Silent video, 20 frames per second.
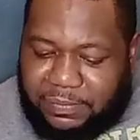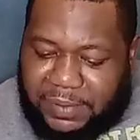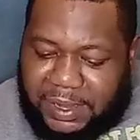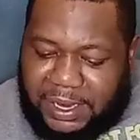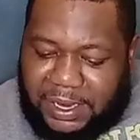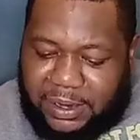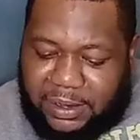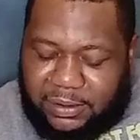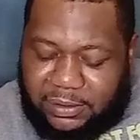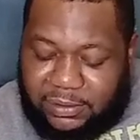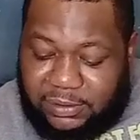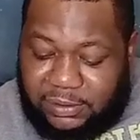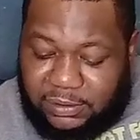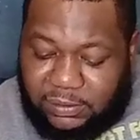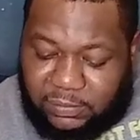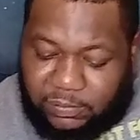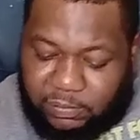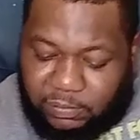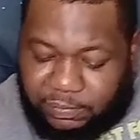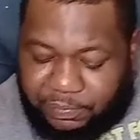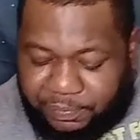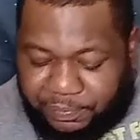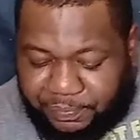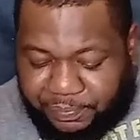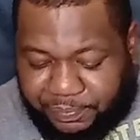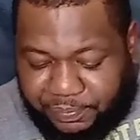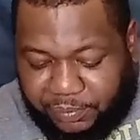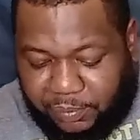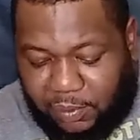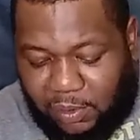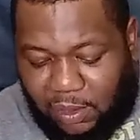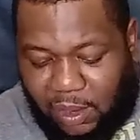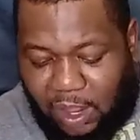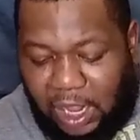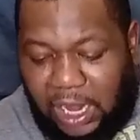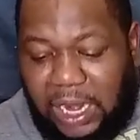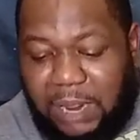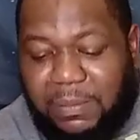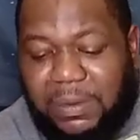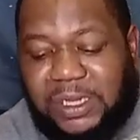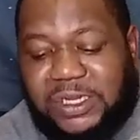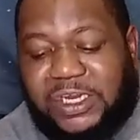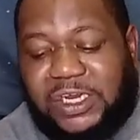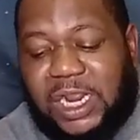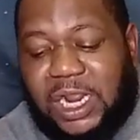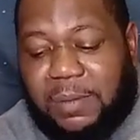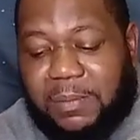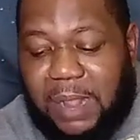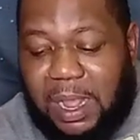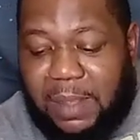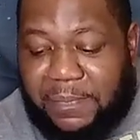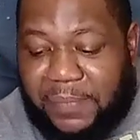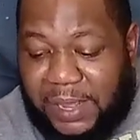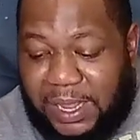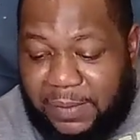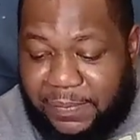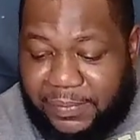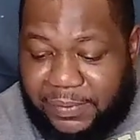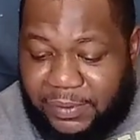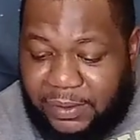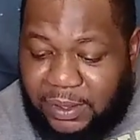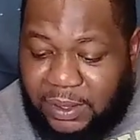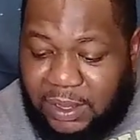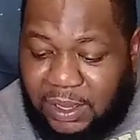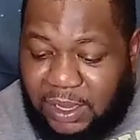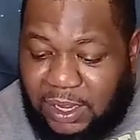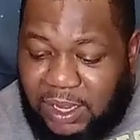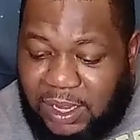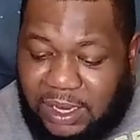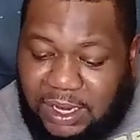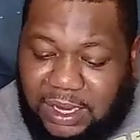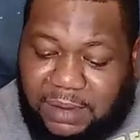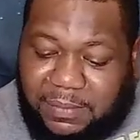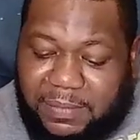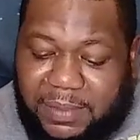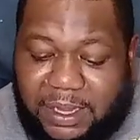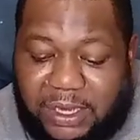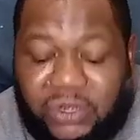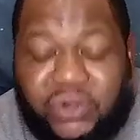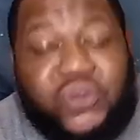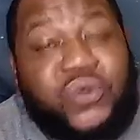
Let me check my paper to make sure that I ain't forget nothing.